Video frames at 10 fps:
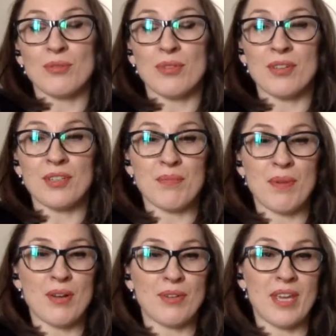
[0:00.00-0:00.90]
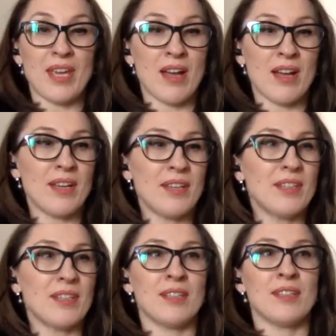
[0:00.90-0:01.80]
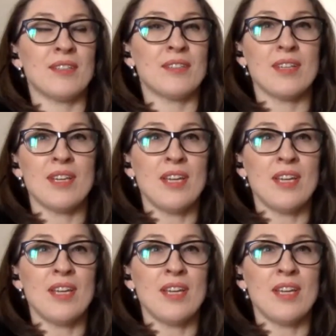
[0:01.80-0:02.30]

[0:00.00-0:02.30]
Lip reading: to learn about AI in